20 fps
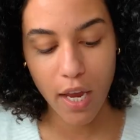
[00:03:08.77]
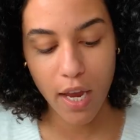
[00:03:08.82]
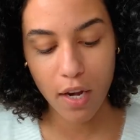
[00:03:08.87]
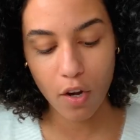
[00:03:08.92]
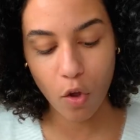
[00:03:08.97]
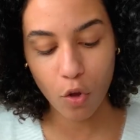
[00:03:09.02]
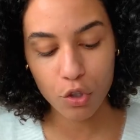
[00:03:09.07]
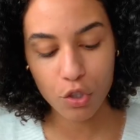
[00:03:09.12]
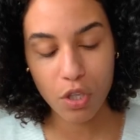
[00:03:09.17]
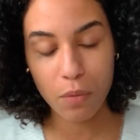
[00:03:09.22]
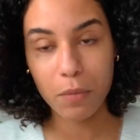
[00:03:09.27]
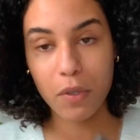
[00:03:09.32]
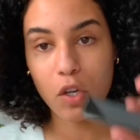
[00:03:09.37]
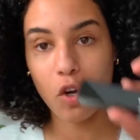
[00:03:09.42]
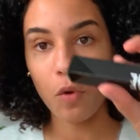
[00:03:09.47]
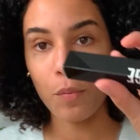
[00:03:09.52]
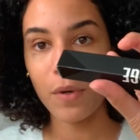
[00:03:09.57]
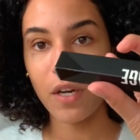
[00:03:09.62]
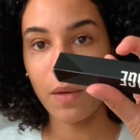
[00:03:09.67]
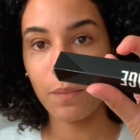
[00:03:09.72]
and also I'm gonna
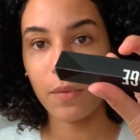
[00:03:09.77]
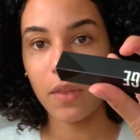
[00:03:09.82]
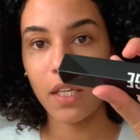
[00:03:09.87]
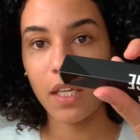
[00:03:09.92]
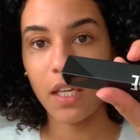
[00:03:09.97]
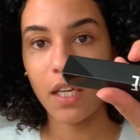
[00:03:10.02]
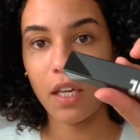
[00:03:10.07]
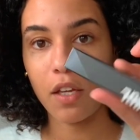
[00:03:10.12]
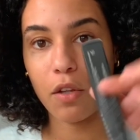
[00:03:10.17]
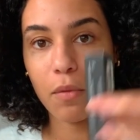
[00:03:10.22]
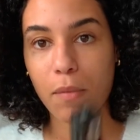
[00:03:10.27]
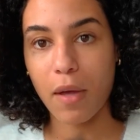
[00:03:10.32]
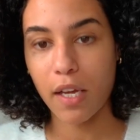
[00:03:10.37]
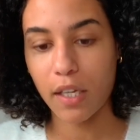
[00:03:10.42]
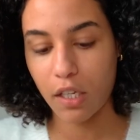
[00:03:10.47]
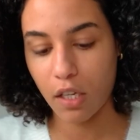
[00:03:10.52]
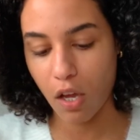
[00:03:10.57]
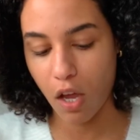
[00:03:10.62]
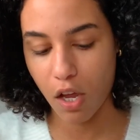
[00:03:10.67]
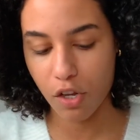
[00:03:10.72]
open up the Il
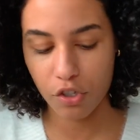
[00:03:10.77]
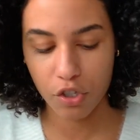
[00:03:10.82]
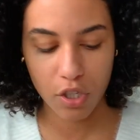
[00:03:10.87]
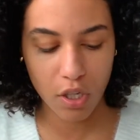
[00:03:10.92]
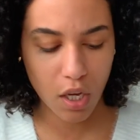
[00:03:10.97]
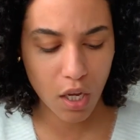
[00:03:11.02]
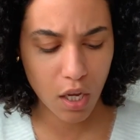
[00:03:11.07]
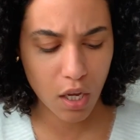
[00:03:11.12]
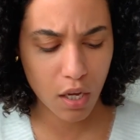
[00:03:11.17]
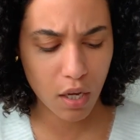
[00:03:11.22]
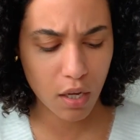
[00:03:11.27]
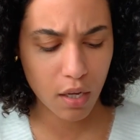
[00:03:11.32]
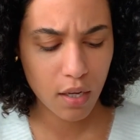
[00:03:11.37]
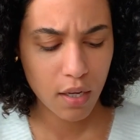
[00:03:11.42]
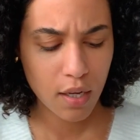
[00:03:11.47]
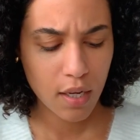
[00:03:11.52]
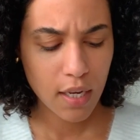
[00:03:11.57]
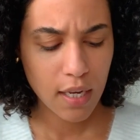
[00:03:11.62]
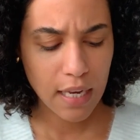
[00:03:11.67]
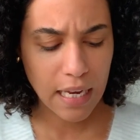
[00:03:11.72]
Makiage uh,
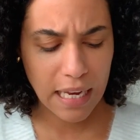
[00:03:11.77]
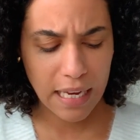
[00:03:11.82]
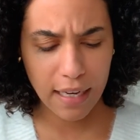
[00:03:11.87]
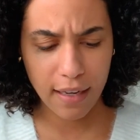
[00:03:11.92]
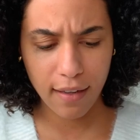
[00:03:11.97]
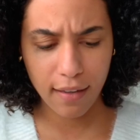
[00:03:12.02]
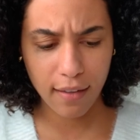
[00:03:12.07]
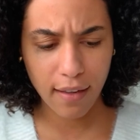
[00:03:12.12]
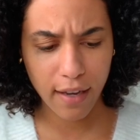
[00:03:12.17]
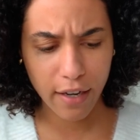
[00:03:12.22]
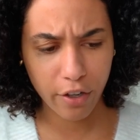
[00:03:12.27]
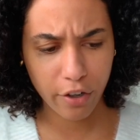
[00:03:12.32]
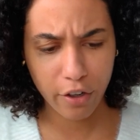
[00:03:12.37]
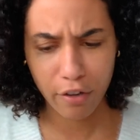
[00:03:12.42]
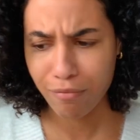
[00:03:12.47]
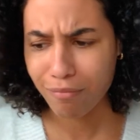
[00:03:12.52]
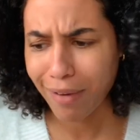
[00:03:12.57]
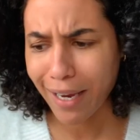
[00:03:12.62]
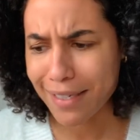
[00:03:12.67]
ink liner.